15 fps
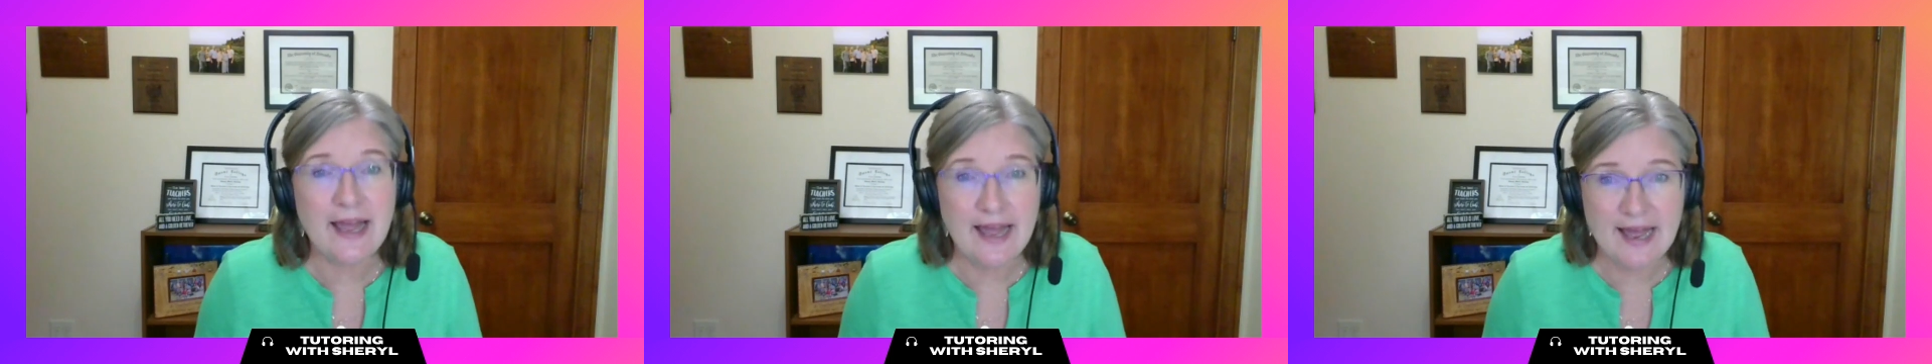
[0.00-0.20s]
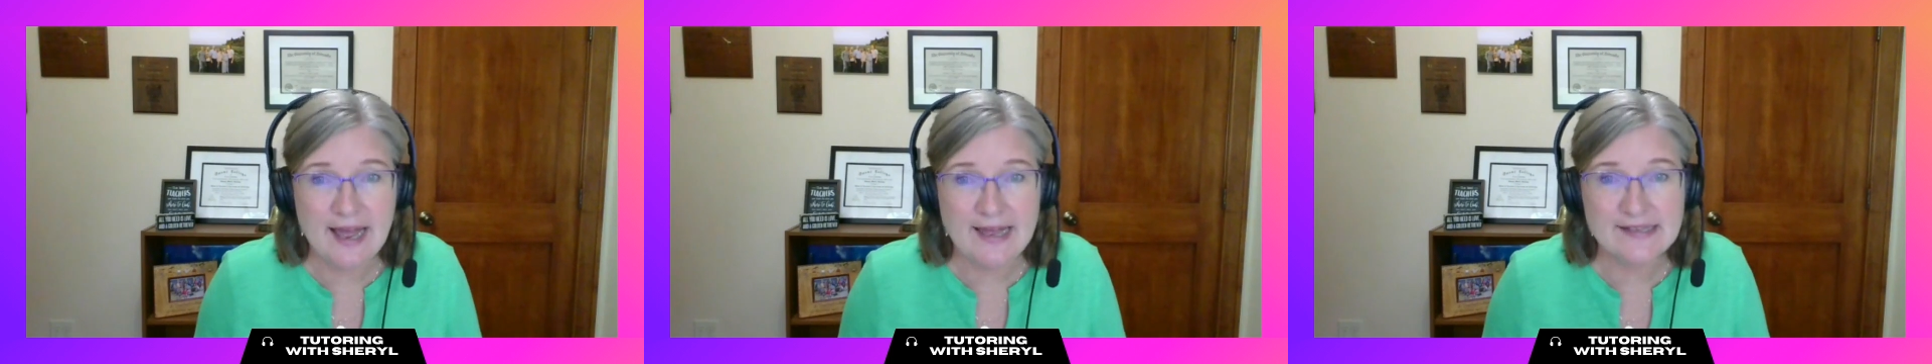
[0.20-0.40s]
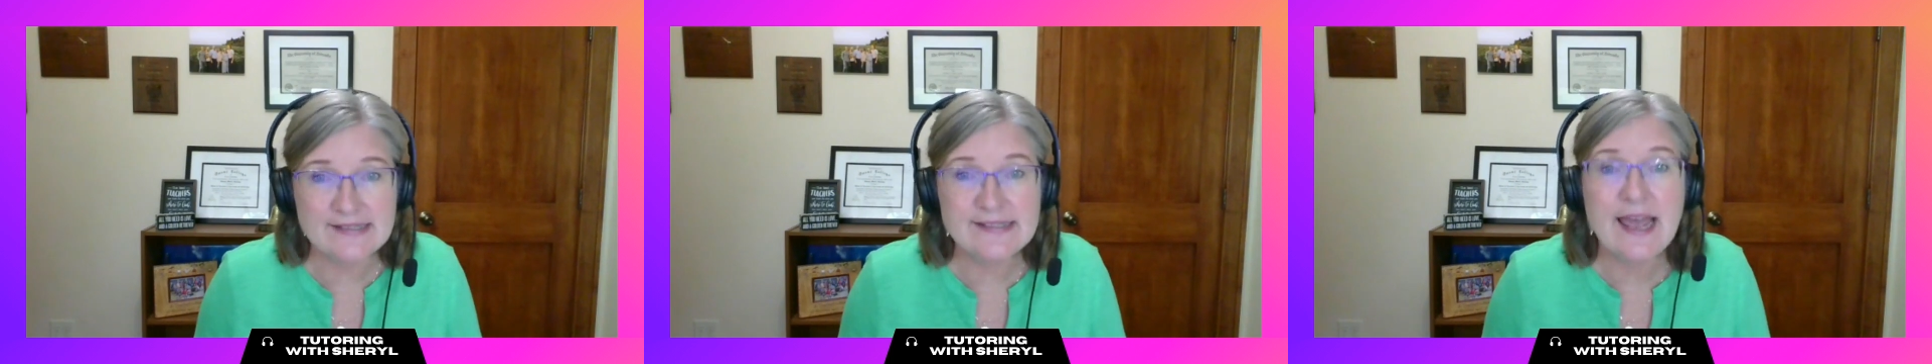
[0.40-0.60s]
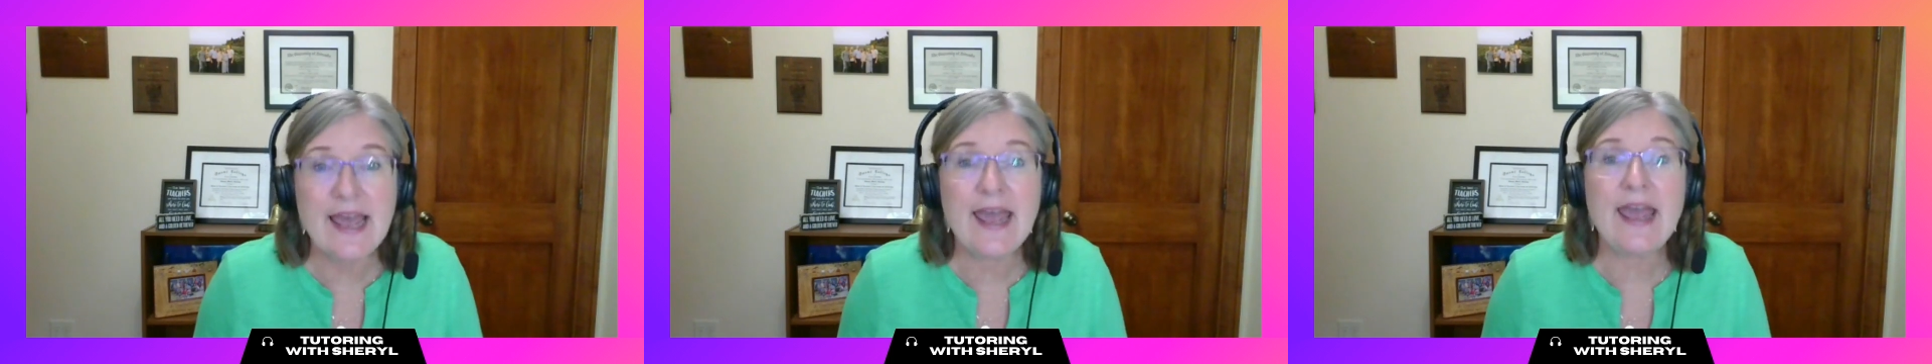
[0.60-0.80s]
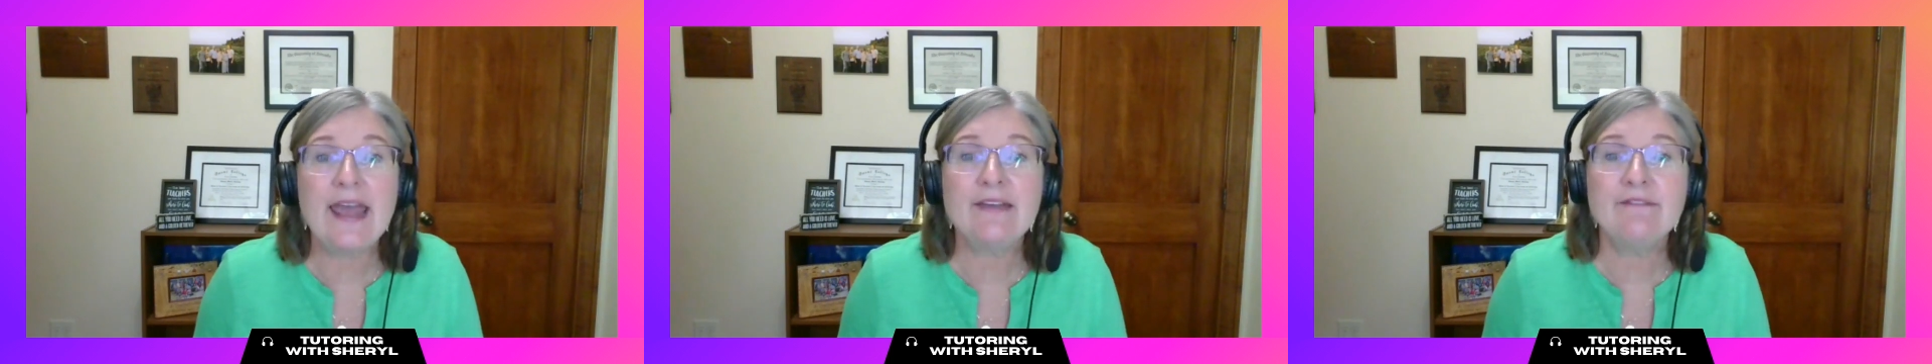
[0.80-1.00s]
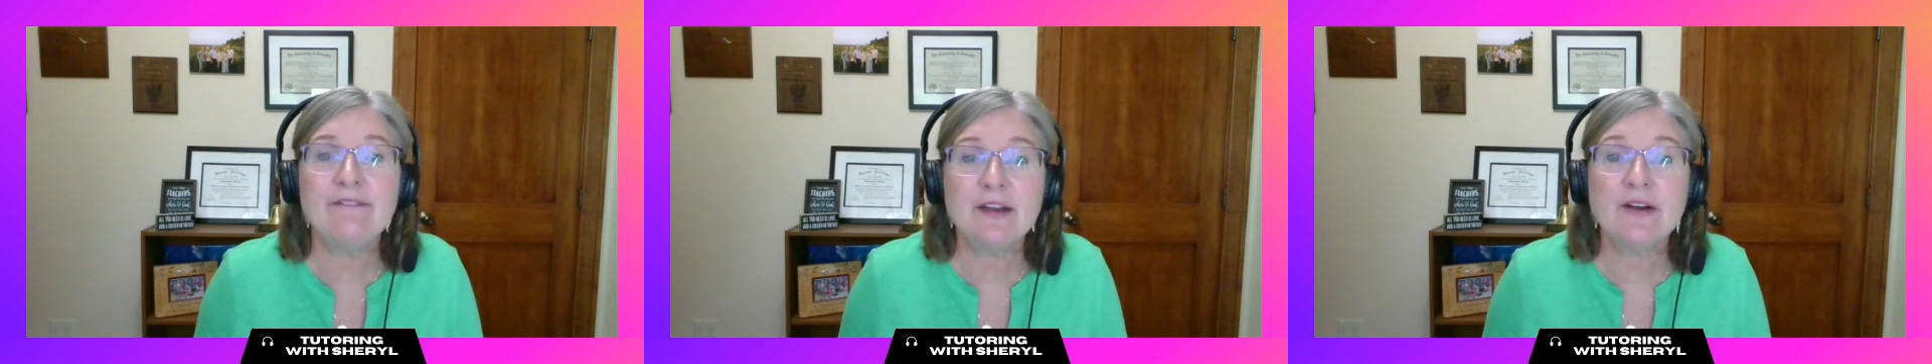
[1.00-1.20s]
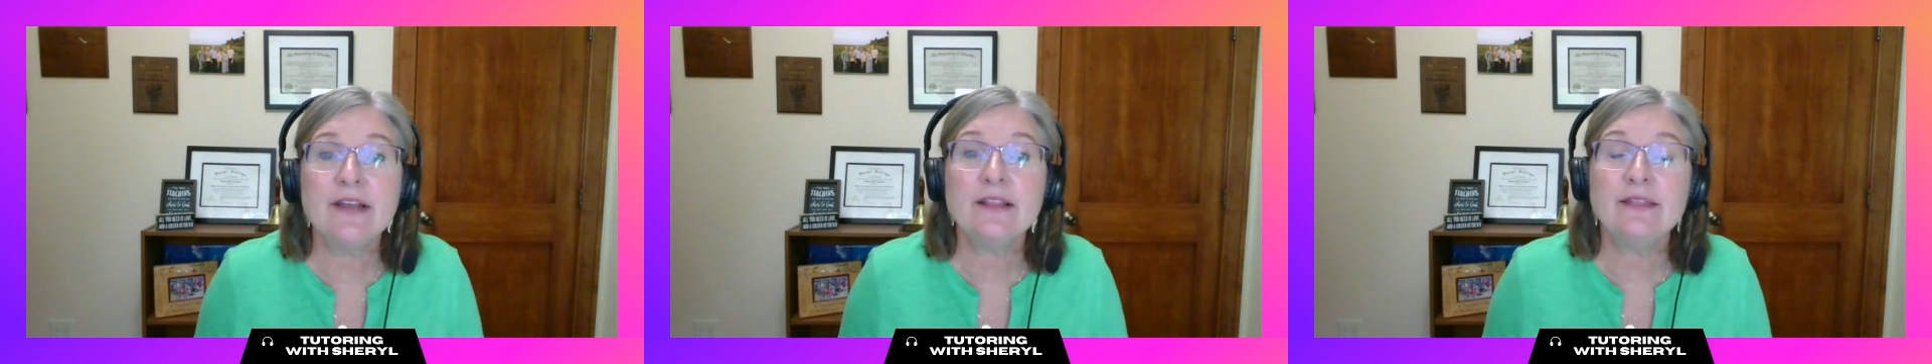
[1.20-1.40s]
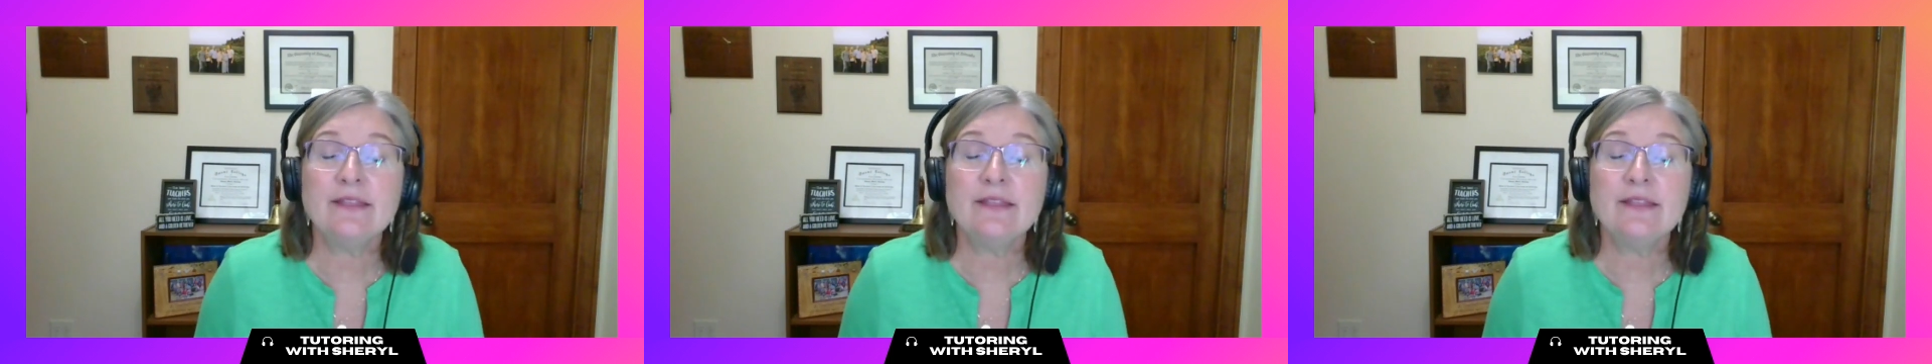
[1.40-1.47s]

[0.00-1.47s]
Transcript: has a very